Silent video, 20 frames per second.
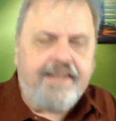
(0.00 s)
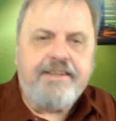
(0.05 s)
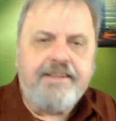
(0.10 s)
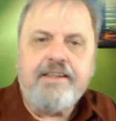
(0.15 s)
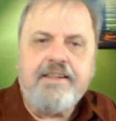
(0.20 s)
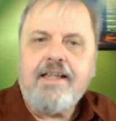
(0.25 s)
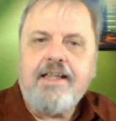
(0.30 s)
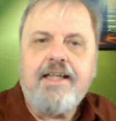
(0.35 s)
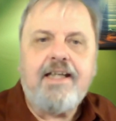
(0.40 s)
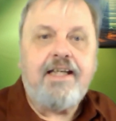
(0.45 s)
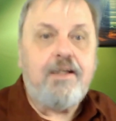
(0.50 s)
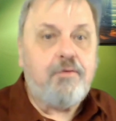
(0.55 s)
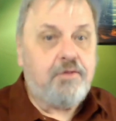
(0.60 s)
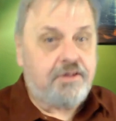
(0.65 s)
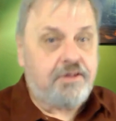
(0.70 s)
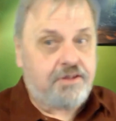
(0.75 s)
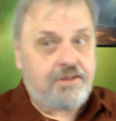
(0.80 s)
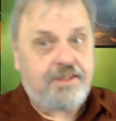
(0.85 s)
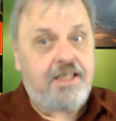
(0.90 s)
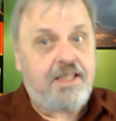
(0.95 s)
and he
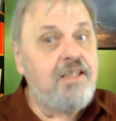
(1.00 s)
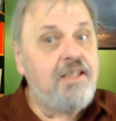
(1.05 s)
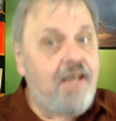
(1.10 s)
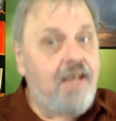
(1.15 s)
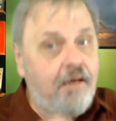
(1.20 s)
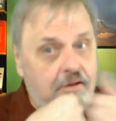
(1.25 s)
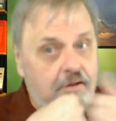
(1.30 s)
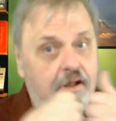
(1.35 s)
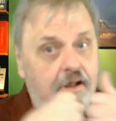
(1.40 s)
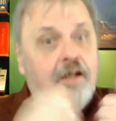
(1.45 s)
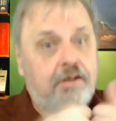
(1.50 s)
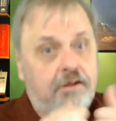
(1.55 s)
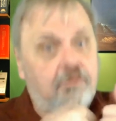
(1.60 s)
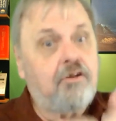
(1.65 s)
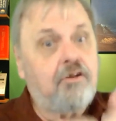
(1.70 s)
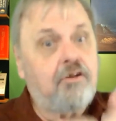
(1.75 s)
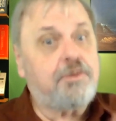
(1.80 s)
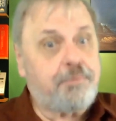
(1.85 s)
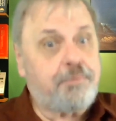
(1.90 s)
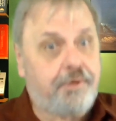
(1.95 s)
was he and I were
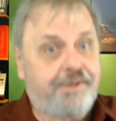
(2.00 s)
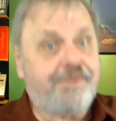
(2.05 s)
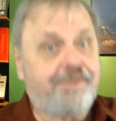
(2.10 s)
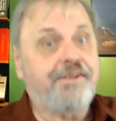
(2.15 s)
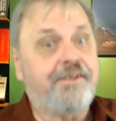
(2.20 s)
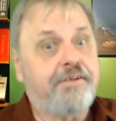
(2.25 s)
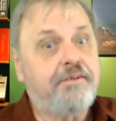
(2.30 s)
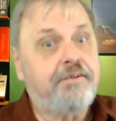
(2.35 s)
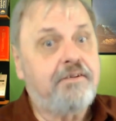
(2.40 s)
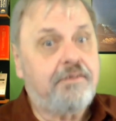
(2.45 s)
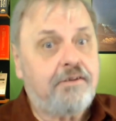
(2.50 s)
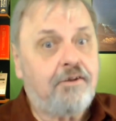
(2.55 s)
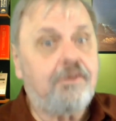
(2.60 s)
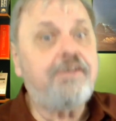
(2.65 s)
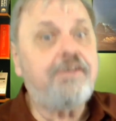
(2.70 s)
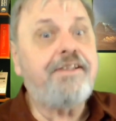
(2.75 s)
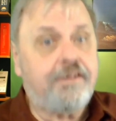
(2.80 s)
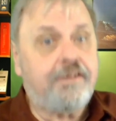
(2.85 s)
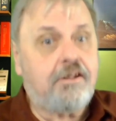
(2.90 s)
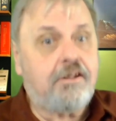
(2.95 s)
locking horns pretty good
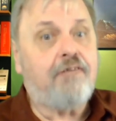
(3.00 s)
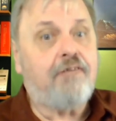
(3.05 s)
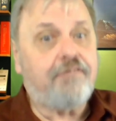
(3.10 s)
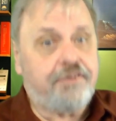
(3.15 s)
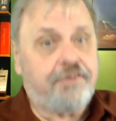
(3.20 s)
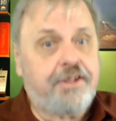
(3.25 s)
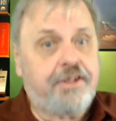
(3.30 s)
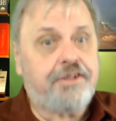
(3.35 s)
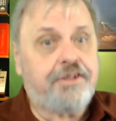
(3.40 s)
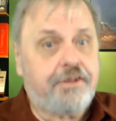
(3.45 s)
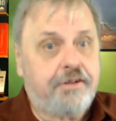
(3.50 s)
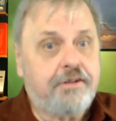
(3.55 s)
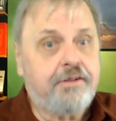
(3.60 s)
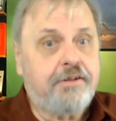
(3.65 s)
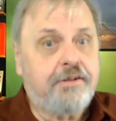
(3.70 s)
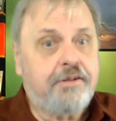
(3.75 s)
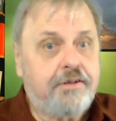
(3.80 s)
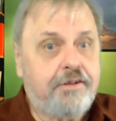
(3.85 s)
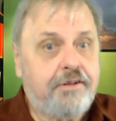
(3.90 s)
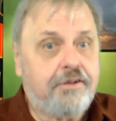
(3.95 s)
early in the conversation.
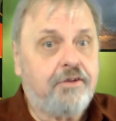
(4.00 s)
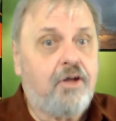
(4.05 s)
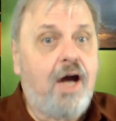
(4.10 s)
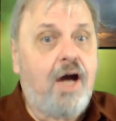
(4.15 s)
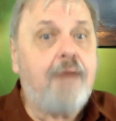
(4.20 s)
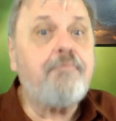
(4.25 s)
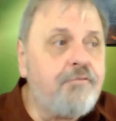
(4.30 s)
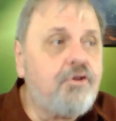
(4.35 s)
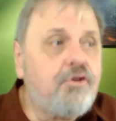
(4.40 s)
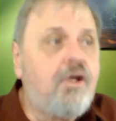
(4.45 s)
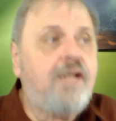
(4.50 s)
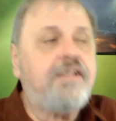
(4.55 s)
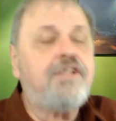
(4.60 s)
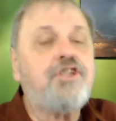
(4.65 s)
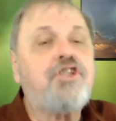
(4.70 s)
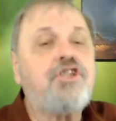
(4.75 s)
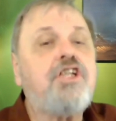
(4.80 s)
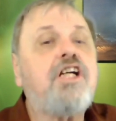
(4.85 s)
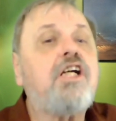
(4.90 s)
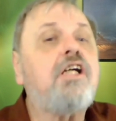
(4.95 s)
You know, I'm trying
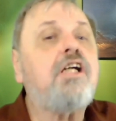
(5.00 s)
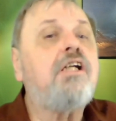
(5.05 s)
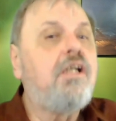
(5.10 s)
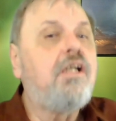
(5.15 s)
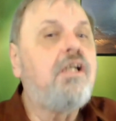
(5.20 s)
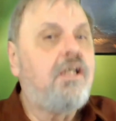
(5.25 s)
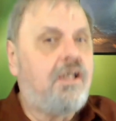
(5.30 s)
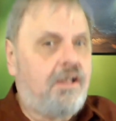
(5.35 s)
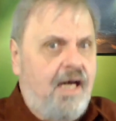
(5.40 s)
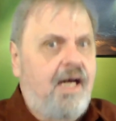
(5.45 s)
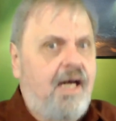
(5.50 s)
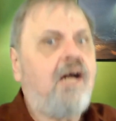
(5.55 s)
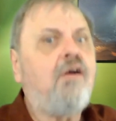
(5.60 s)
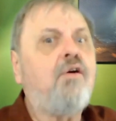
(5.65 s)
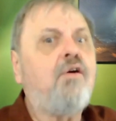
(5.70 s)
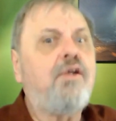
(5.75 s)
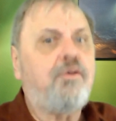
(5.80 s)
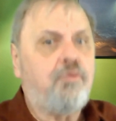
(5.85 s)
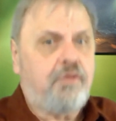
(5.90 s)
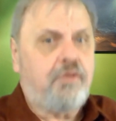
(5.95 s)
to share
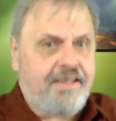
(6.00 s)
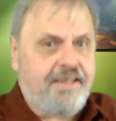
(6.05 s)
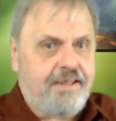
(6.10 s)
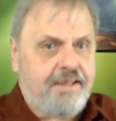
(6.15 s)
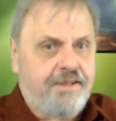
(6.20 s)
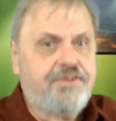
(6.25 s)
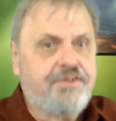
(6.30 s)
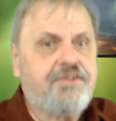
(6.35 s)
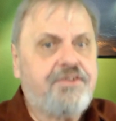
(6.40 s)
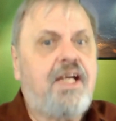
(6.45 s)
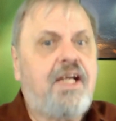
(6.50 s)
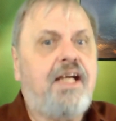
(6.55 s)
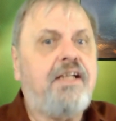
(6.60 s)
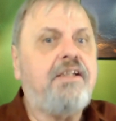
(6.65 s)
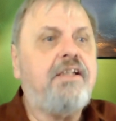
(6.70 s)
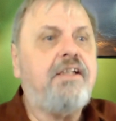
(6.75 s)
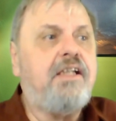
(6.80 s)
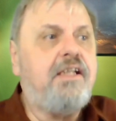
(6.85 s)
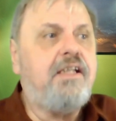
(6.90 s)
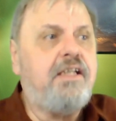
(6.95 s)
how it is,
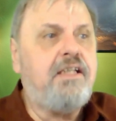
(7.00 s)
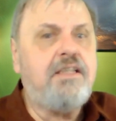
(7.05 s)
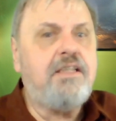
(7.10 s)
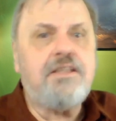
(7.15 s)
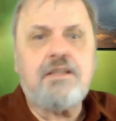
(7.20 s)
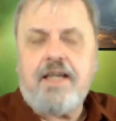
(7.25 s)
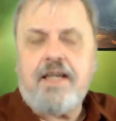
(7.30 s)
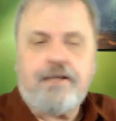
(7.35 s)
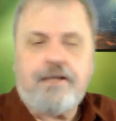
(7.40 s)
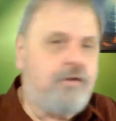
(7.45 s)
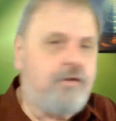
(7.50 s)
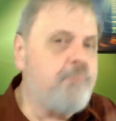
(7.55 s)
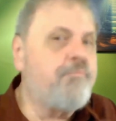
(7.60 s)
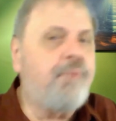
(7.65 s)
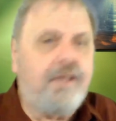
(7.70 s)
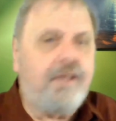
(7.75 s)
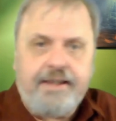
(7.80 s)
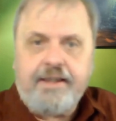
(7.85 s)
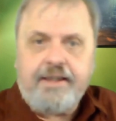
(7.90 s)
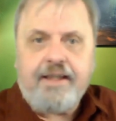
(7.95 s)
and he's like
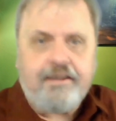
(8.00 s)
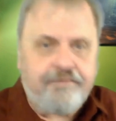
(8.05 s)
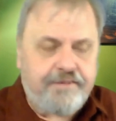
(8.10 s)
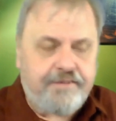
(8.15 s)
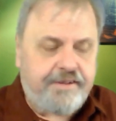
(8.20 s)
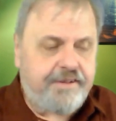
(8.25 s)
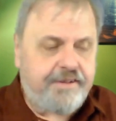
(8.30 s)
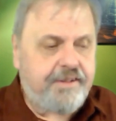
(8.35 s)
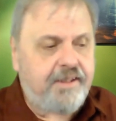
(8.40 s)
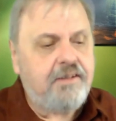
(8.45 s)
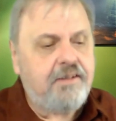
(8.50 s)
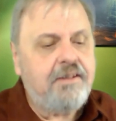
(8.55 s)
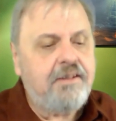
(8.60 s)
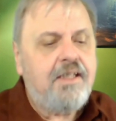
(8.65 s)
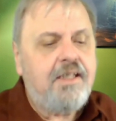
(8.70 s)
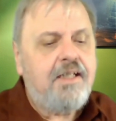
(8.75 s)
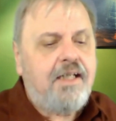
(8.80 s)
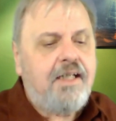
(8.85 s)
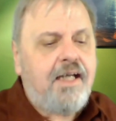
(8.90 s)
rebutting everything.